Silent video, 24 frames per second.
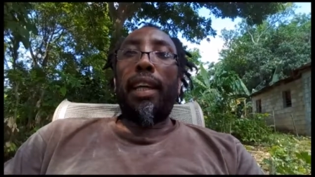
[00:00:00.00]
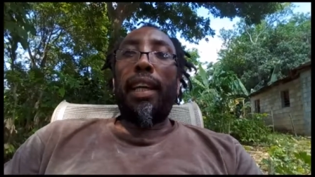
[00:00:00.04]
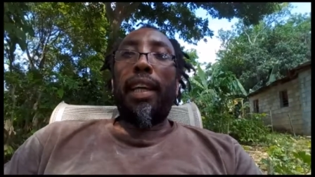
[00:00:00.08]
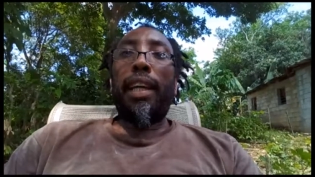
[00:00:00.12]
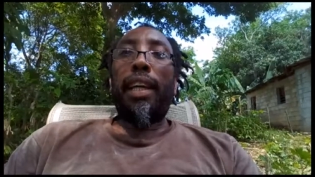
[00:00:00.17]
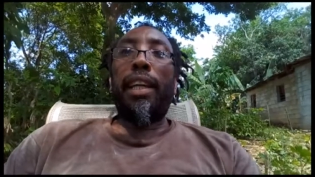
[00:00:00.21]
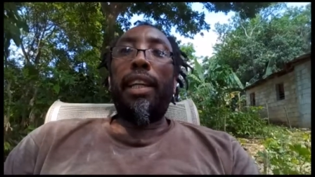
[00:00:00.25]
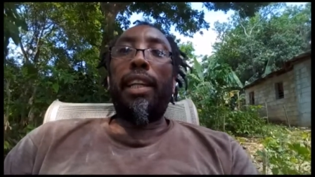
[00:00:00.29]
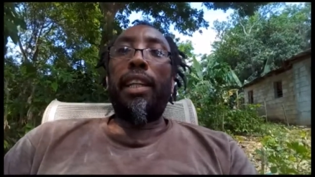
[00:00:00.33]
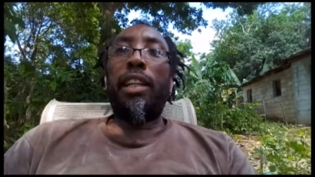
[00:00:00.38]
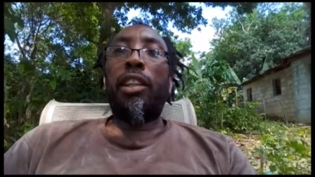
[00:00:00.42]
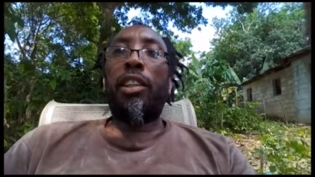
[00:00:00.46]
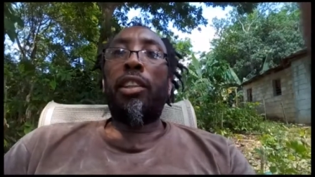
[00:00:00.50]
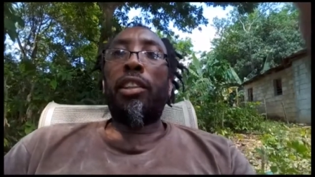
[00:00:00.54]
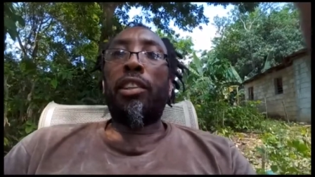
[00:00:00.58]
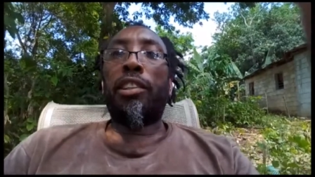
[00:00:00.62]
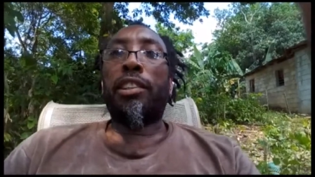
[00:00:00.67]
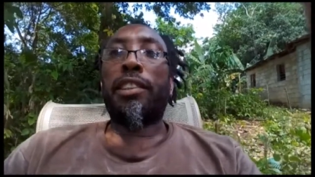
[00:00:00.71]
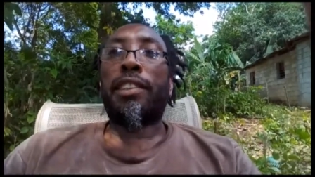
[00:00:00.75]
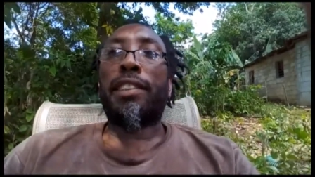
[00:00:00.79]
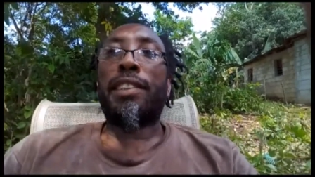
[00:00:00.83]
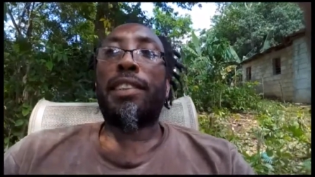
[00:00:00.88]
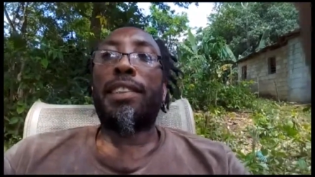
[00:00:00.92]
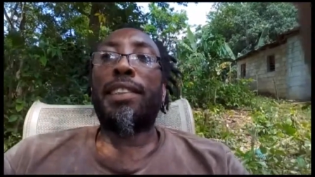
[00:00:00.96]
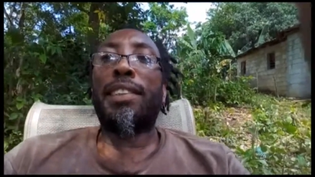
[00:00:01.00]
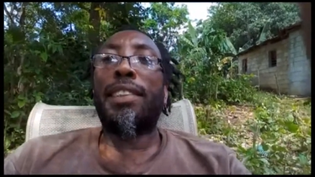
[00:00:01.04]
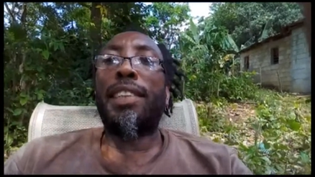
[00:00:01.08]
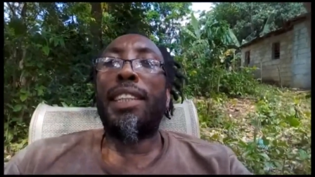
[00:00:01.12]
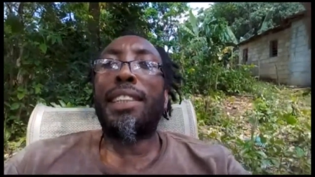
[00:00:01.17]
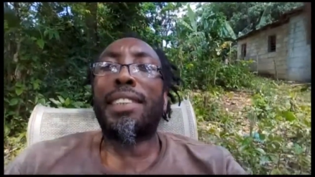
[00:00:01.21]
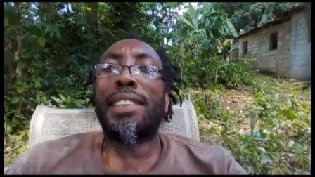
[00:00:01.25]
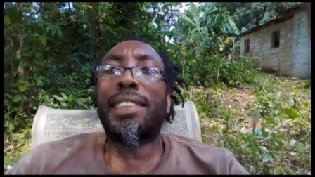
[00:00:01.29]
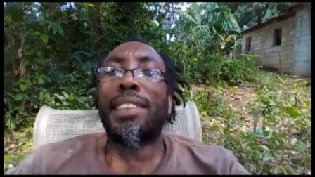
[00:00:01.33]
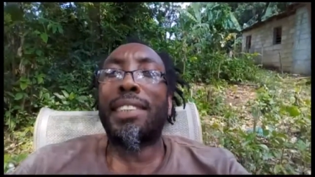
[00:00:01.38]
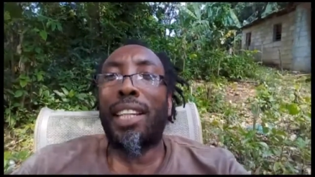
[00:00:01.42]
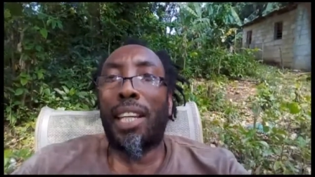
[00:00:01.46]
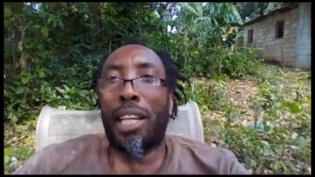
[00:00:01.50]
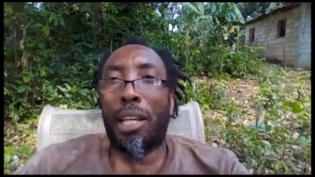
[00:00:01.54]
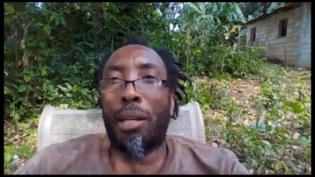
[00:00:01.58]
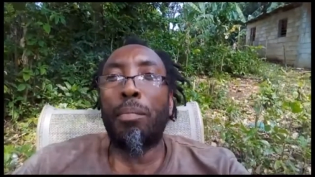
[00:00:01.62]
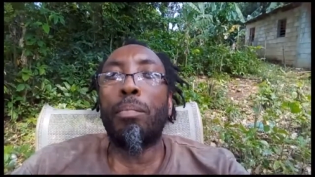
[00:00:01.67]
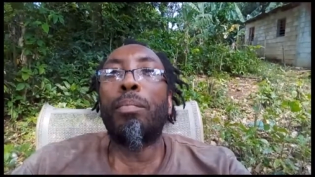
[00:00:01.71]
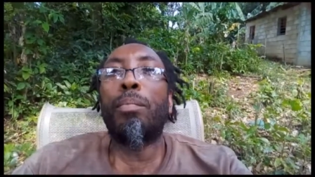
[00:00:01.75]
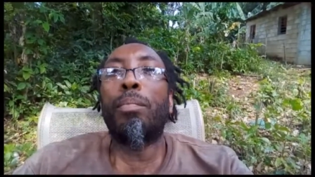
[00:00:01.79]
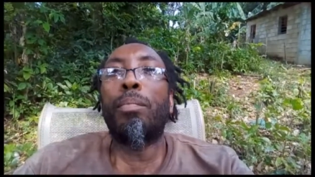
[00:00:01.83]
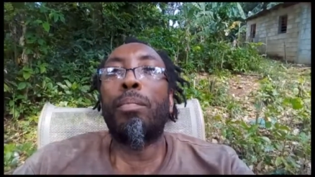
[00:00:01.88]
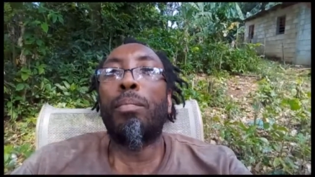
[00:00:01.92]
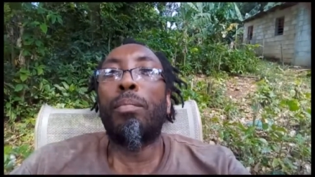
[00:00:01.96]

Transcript: in your system.